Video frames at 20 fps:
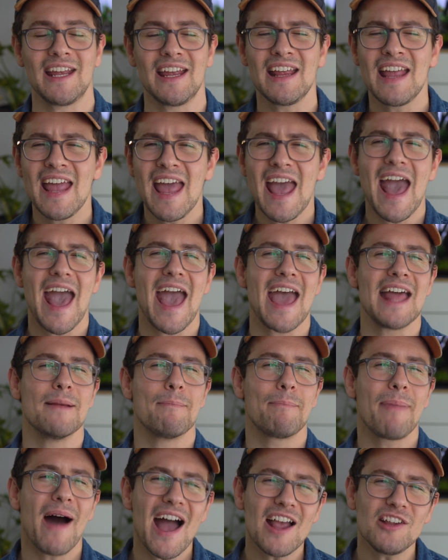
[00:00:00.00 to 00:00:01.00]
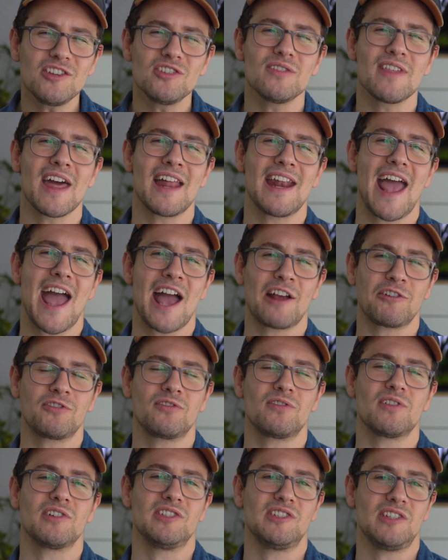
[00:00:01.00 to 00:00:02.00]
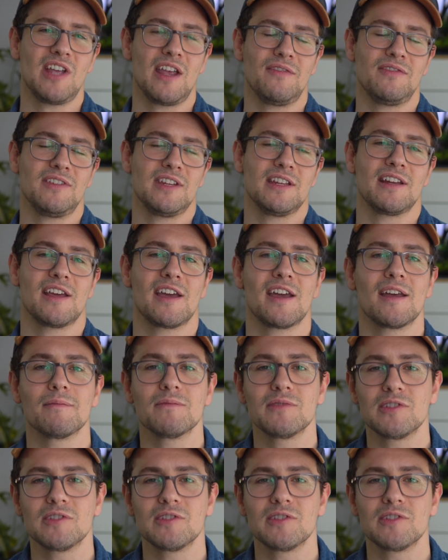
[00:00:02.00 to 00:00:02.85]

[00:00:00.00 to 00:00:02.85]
it. And it buys you that extra safety net.